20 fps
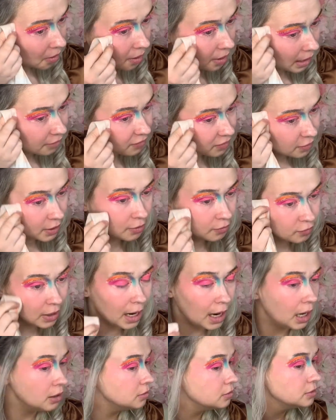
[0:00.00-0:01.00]
everything
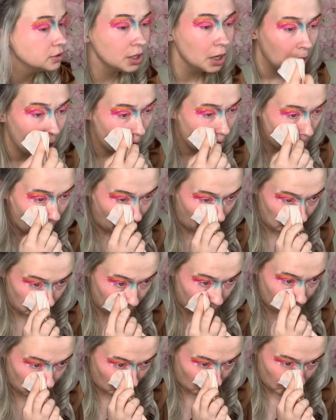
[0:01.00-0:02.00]
around, but I'm
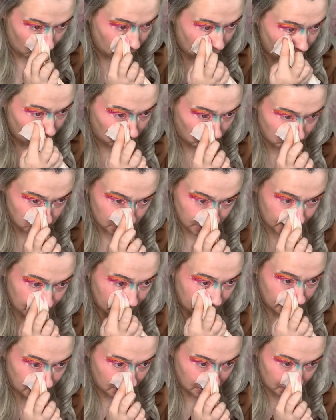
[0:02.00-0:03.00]
not going to use that
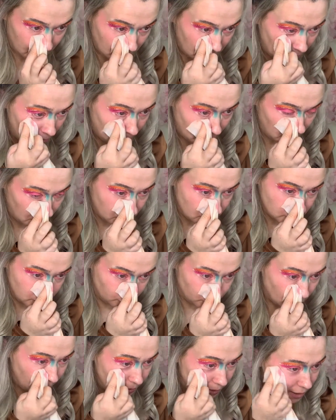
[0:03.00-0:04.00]
to
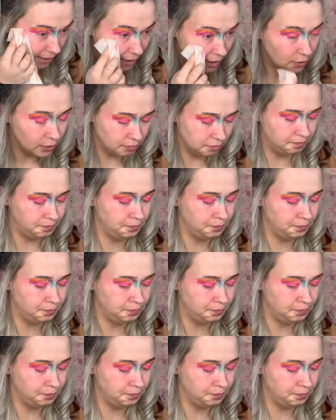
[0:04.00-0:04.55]
properly clean up.